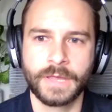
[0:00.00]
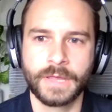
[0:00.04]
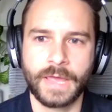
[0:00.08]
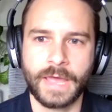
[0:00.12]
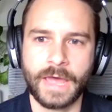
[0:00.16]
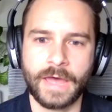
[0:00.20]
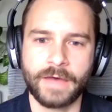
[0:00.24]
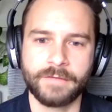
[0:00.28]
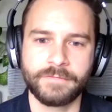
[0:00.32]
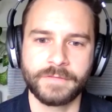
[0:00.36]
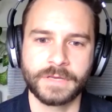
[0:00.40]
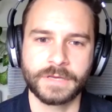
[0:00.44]

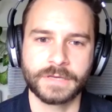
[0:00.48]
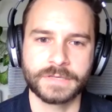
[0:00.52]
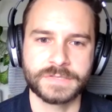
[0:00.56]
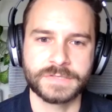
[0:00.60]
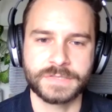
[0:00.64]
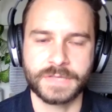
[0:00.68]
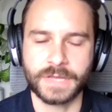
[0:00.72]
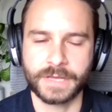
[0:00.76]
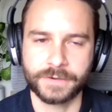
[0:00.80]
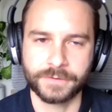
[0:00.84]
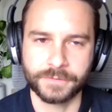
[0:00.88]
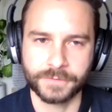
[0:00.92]
having a
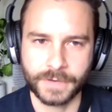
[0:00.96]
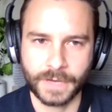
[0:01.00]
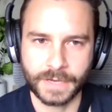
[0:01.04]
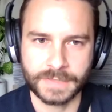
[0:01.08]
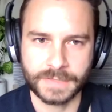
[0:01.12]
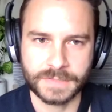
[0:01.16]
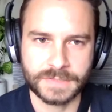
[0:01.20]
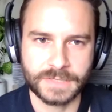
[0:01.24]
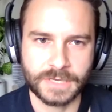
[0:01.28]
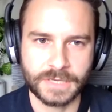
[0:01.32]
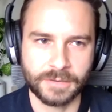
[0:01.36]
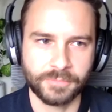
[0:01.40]

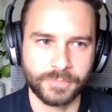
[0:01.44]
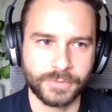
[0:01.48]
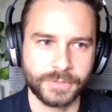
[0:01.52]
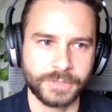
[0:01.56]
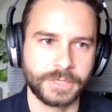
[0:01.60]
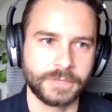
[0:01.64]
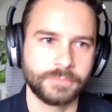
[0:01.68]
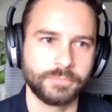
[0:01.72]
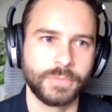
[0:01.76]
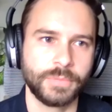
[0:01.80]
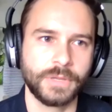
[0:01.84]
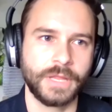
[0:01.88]
standardized
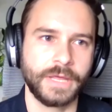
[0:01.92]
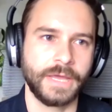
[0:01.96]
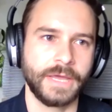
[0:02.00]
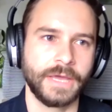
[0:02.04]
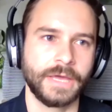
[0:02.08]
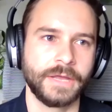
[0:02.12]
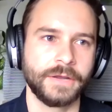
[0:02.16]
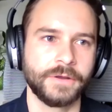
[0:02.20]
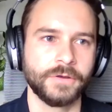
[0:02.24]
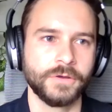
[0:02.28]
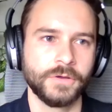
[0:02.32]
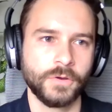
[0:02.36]
sampling
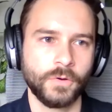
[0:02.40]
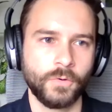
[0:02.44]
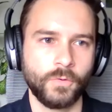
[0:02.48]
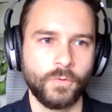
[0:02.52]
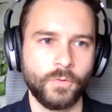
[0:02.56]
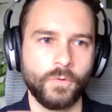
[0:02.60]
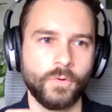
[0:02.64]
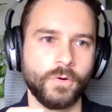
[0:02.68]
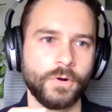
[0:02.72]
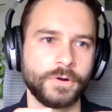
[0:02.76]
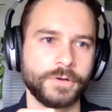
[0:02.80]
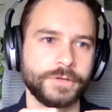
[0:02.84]
plan
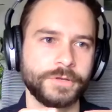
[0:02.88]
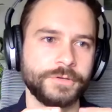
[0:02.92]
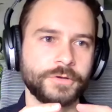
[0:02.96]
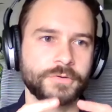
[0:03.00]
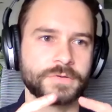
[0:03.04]
or,